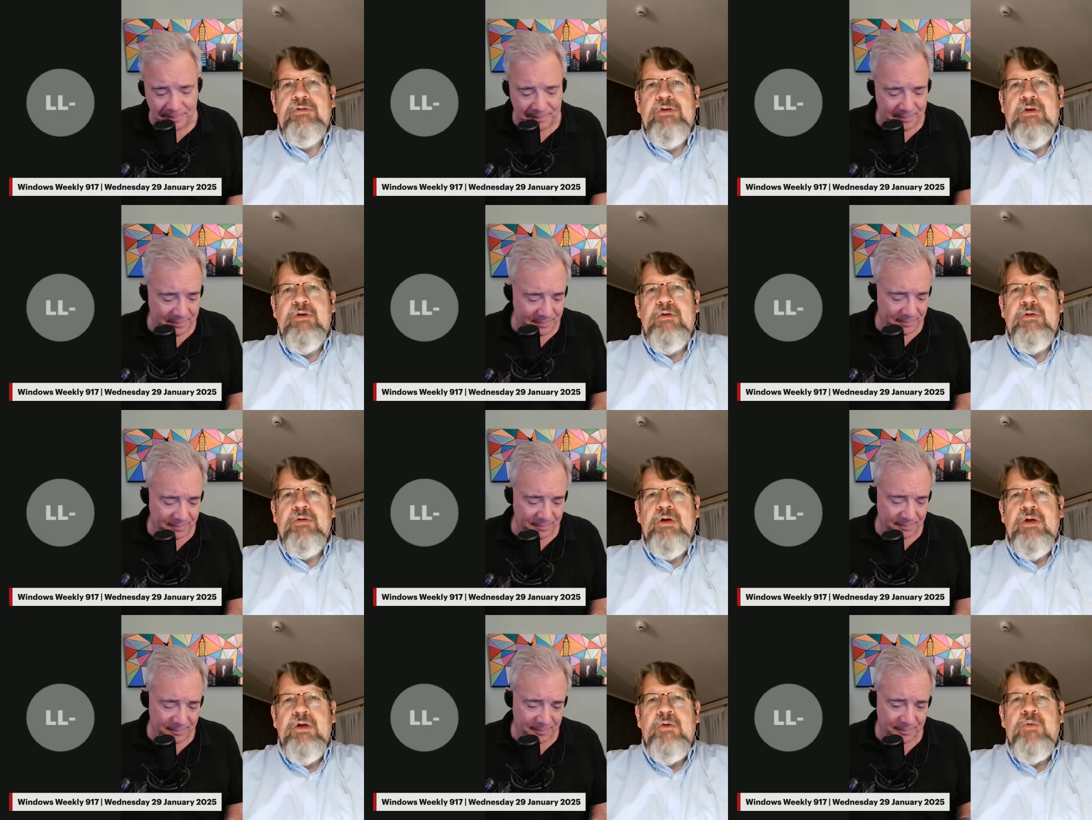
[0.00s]
Speaker 1: So
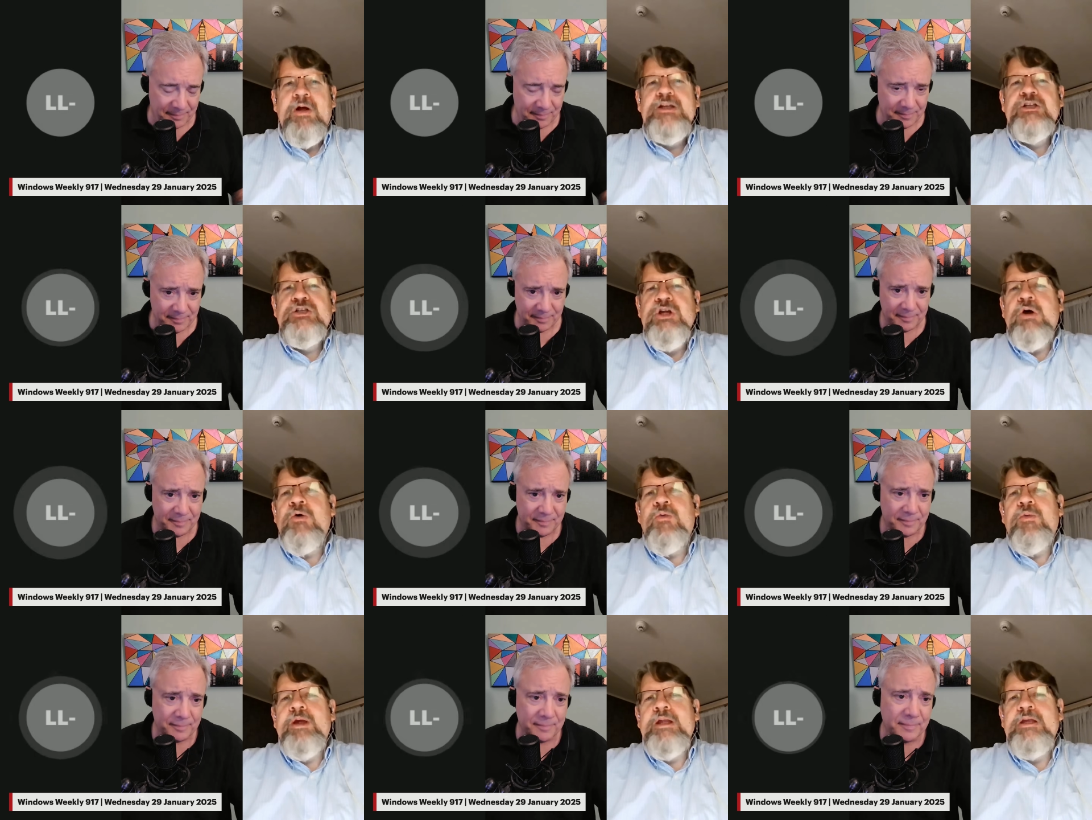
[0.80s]
what well, don't
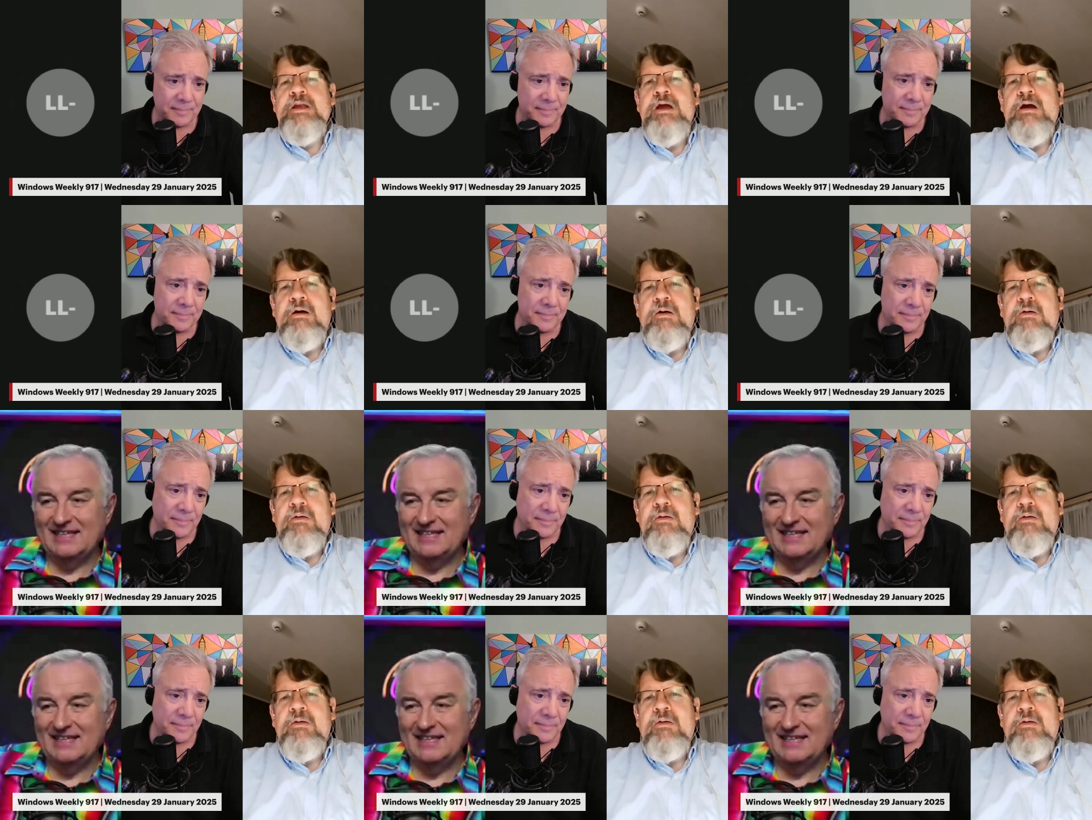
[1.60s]
what, we know?